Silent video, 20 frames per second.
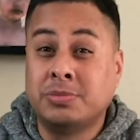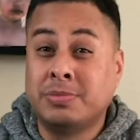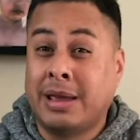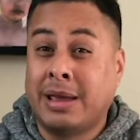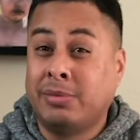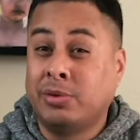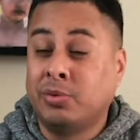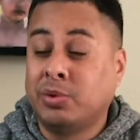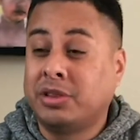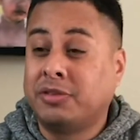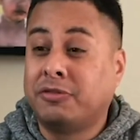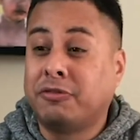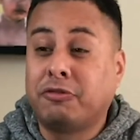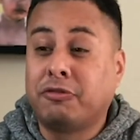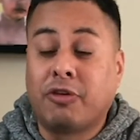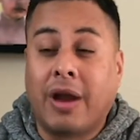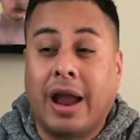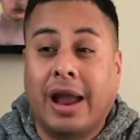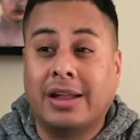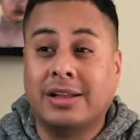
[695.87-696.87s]
maybe with
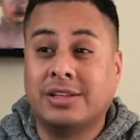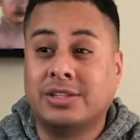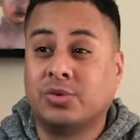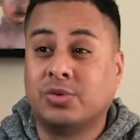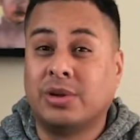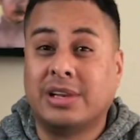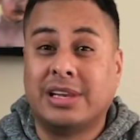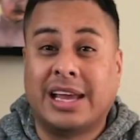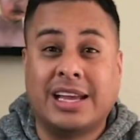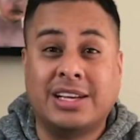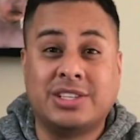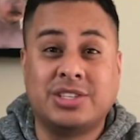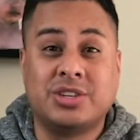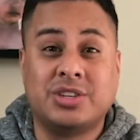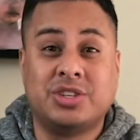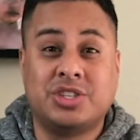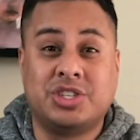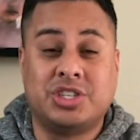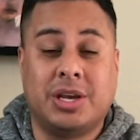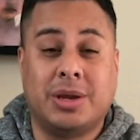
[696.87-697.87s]
friends,
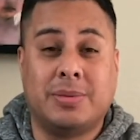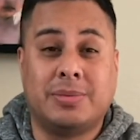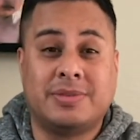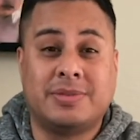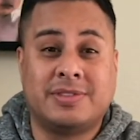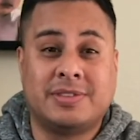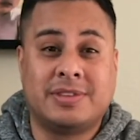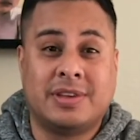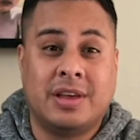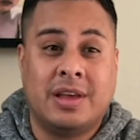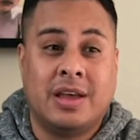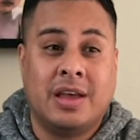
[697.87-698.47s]
relationships,